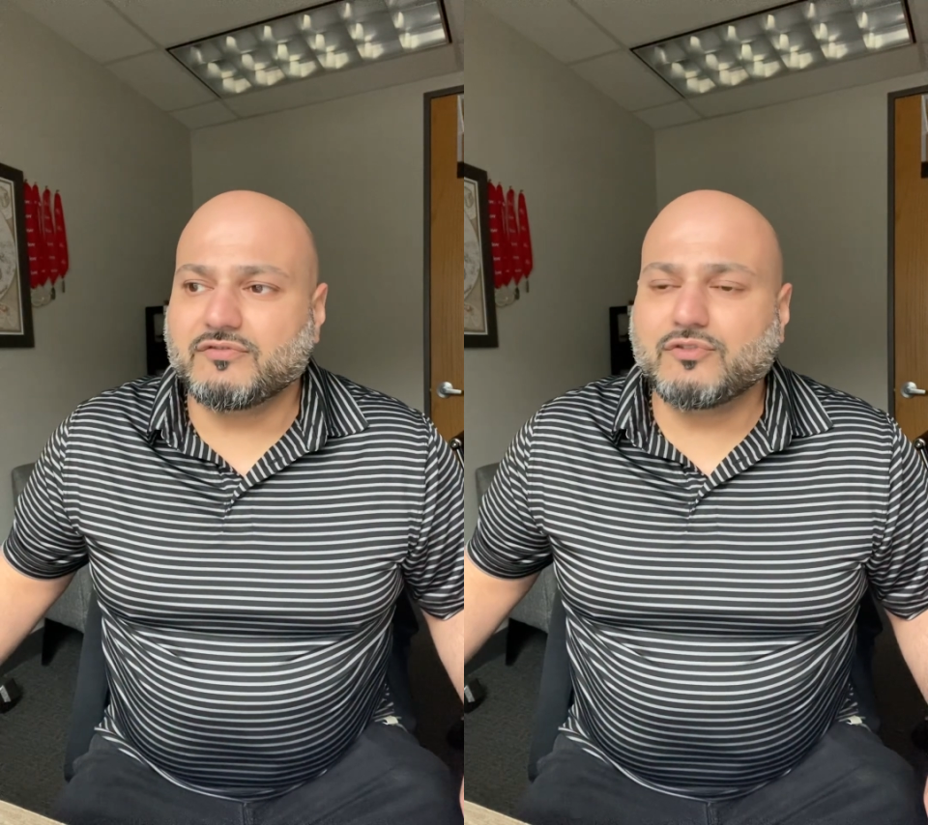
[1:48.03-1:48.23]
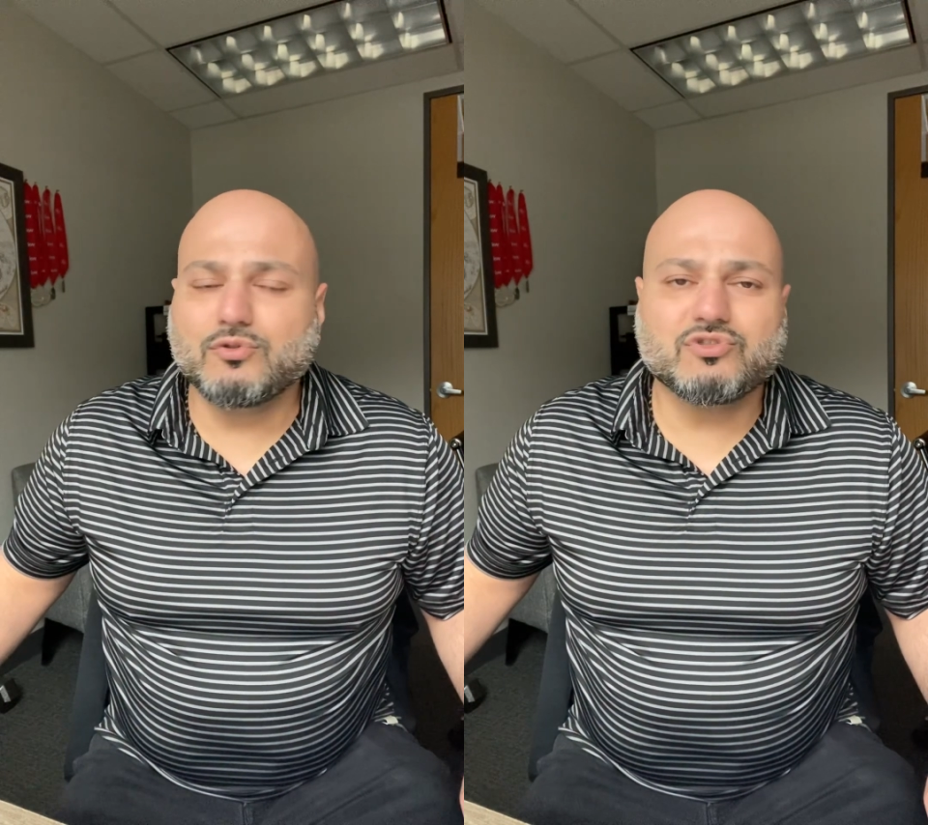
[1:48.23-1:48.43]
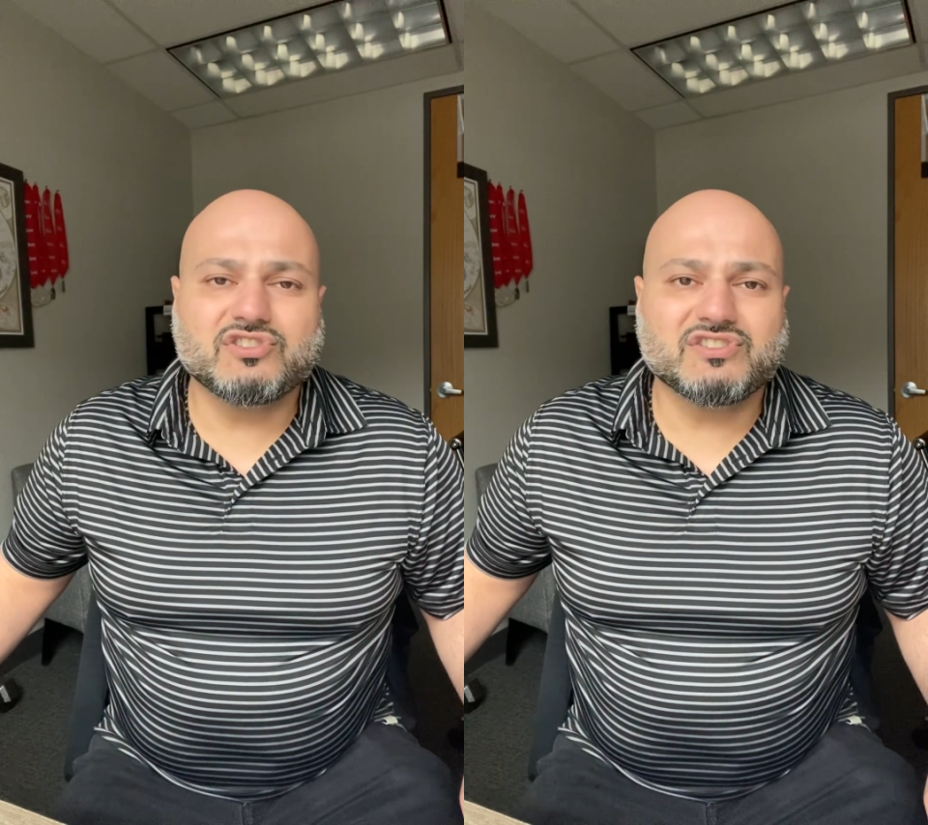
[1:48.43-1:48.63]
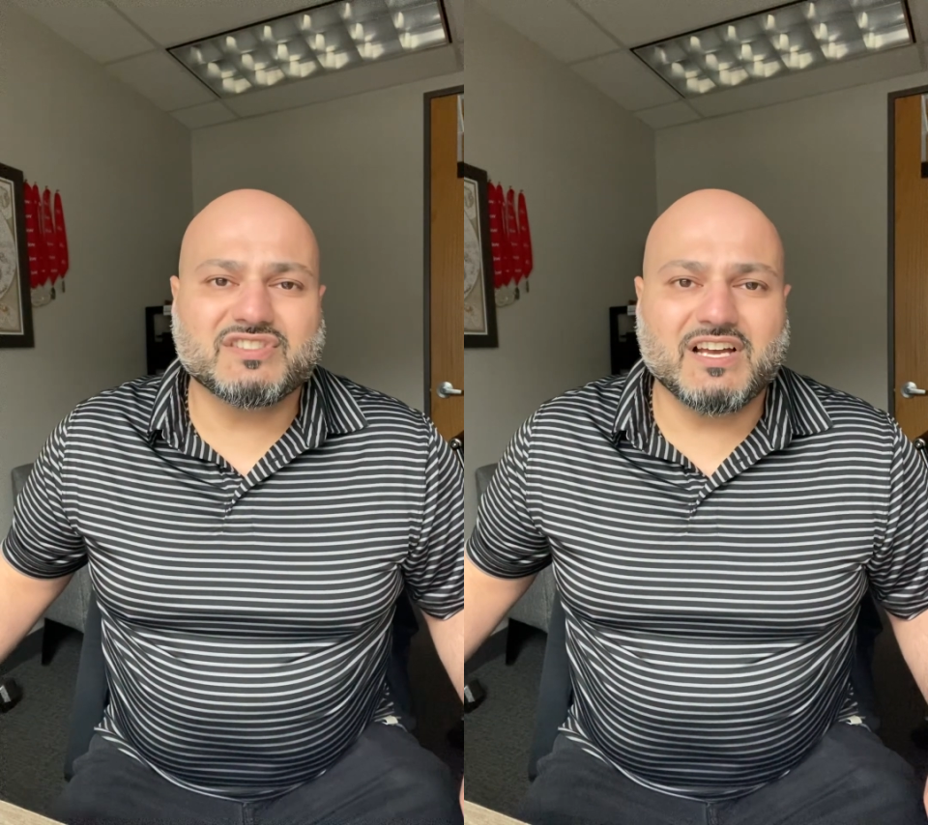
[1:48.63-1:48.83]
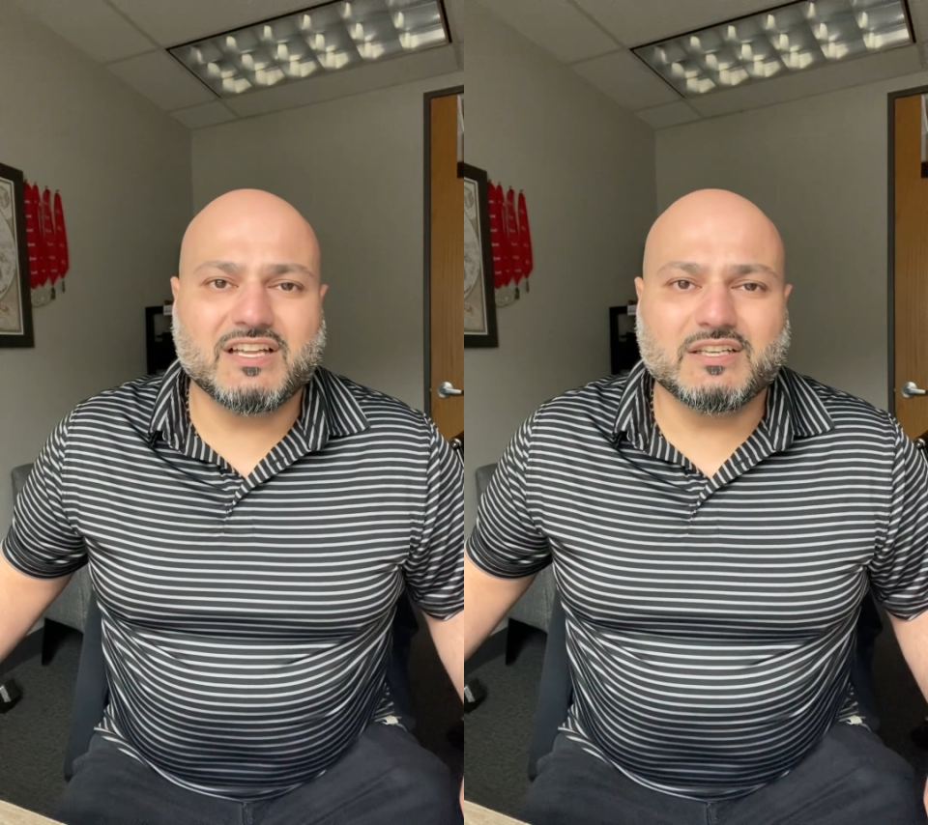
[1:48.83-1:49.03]
Future
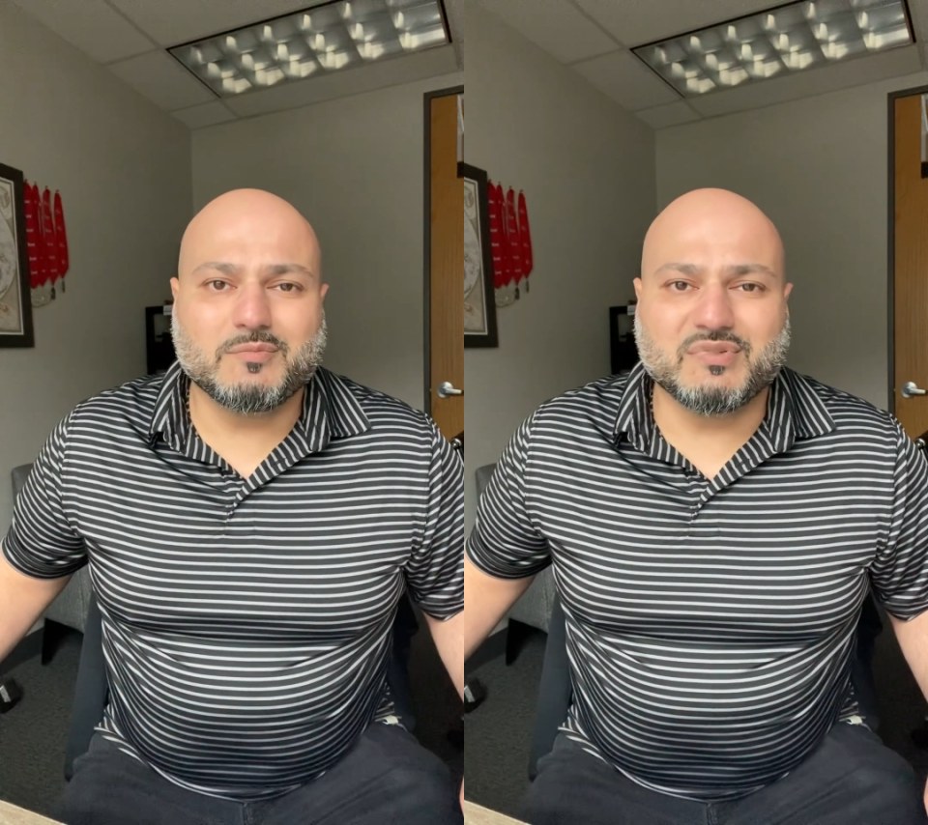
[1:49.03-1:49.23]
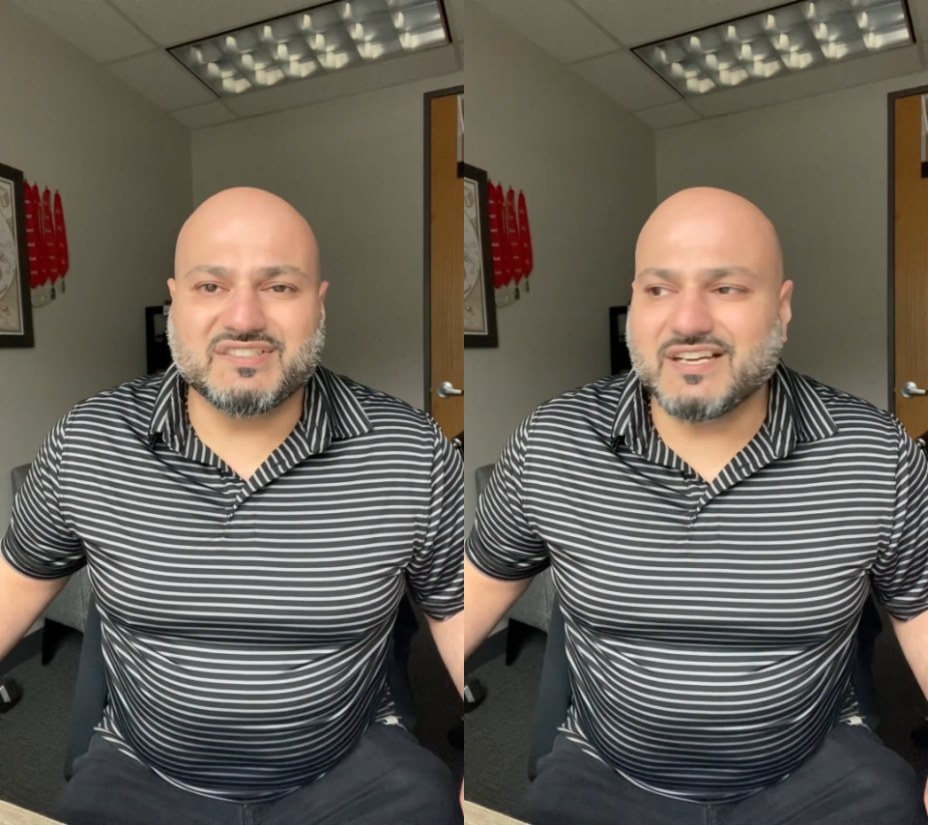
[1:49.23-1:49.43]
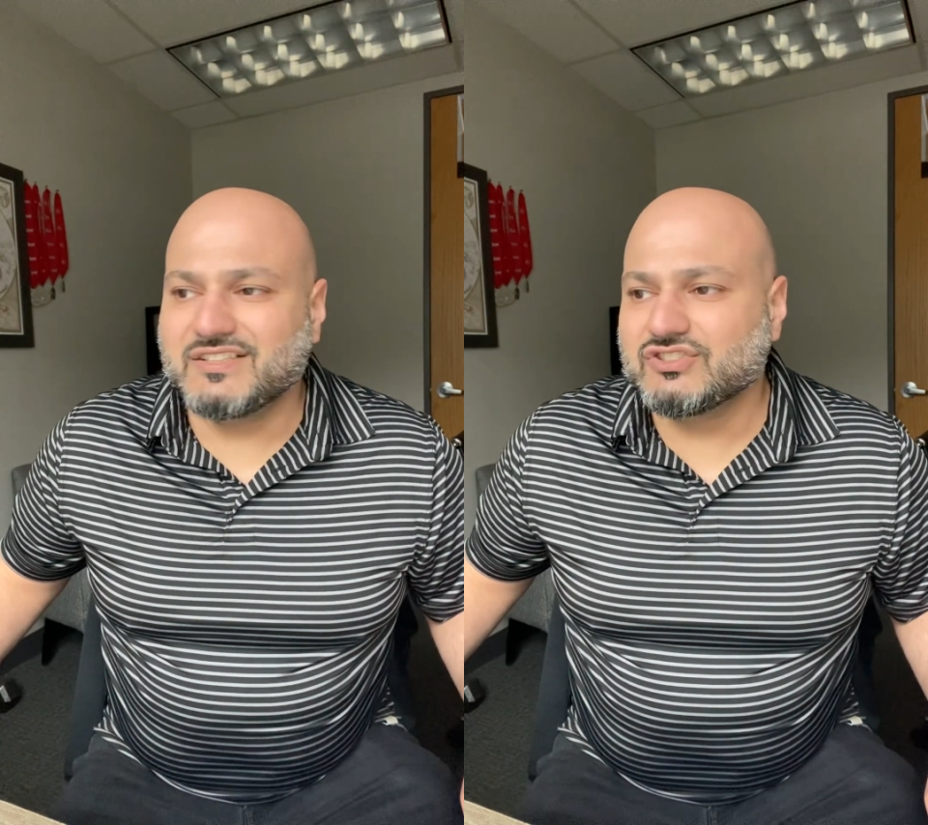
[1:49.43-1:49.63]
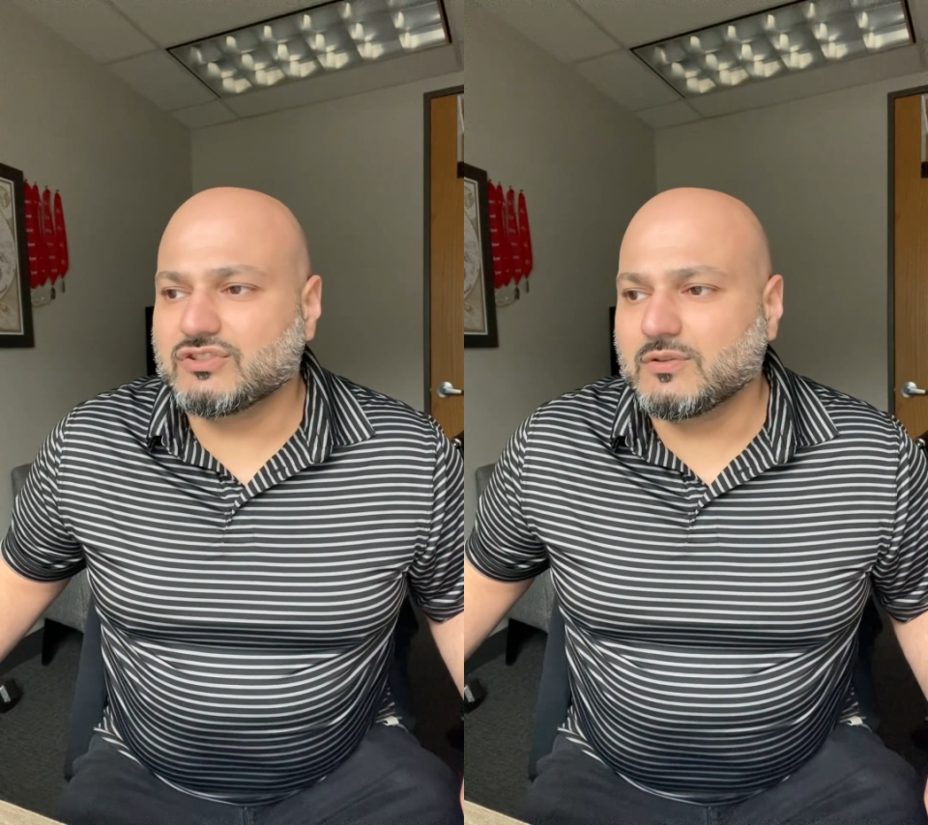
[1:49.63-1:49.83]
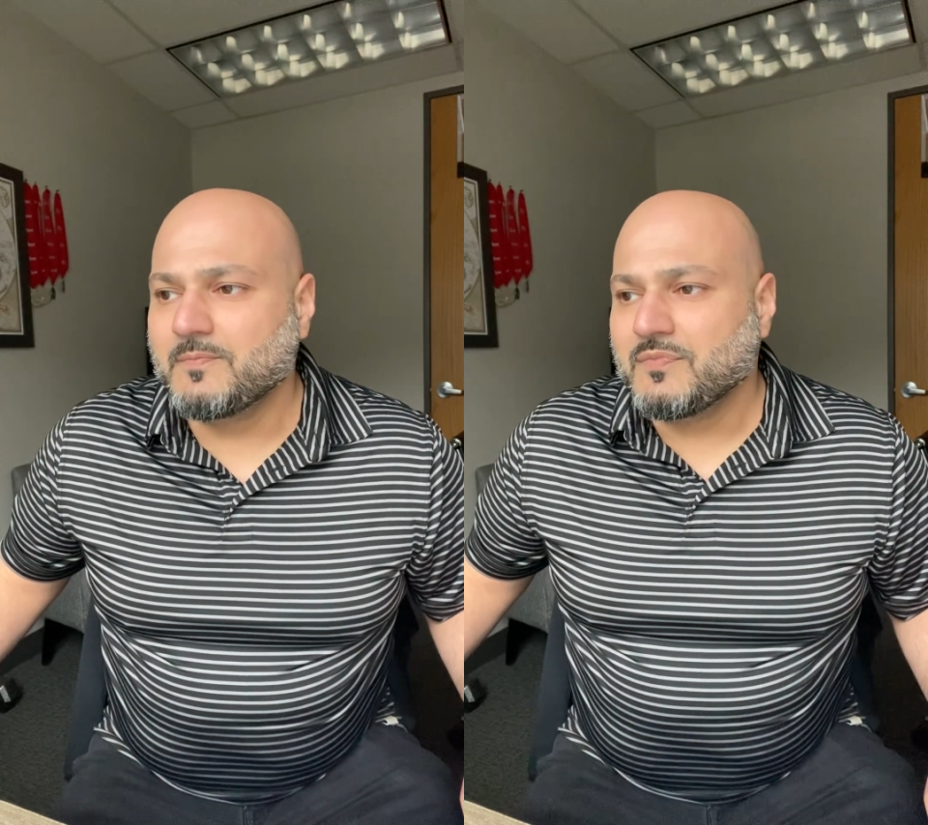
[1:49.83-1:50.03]
selling
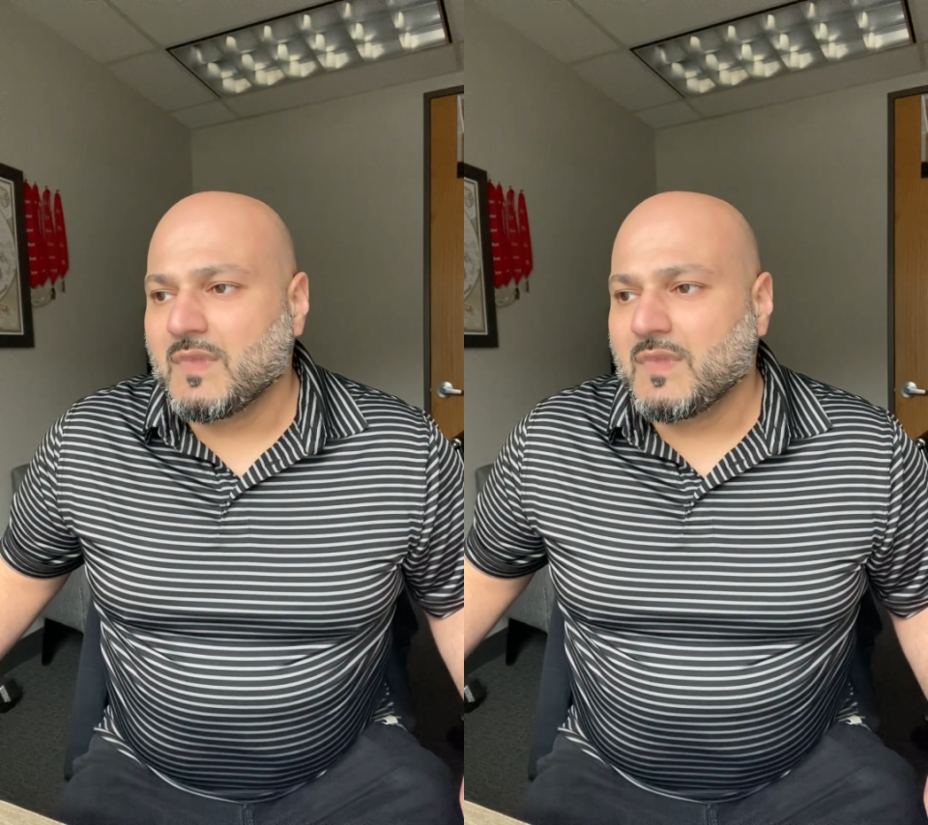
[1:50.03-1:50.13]
potential.